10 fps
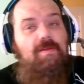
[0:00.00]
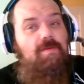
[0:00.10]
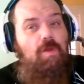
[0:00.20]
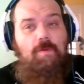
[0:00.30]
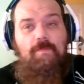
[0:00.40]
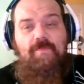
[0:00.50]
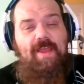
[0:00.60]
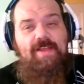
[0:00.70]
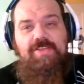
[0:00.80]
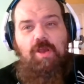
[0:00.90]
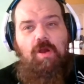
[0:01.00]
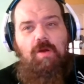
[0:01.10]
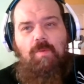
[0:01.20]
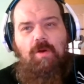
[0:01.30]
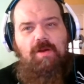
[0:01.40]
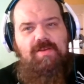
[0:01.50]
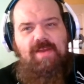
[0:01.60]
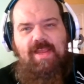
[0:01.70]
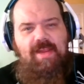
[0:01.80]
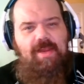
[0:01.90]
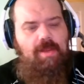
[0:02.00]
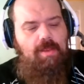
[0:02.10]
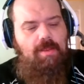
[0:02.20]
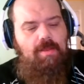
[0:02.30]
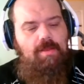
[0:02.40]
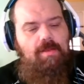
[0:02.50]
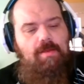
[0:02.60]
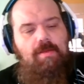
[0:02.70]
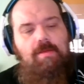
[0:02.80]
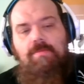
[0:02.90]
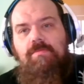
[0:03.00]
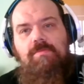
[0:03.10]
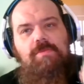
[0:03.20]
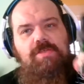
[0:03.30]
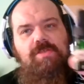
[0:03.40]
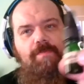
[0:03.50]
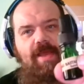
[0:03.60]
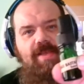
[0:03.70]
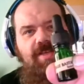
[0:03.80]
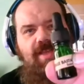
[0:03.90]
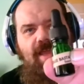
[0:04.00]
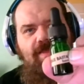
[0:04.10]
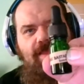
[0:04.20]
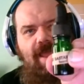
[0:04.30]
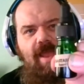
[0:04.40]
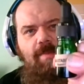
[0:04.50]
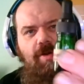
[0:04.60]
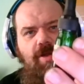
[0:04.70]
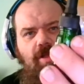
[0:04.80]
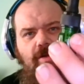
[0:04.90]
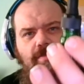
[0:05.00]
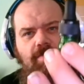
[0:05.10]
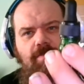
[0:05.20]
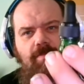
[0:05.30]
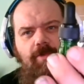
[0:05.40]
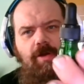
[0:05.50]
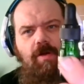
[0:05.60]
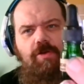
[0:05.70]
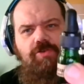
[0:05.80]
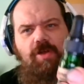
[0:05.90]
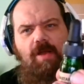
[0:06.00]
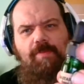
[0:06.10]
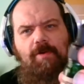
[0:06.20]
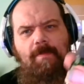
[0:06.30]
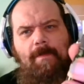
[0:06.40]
No fancy artwork needed. Just a basic amber color Eurodropper.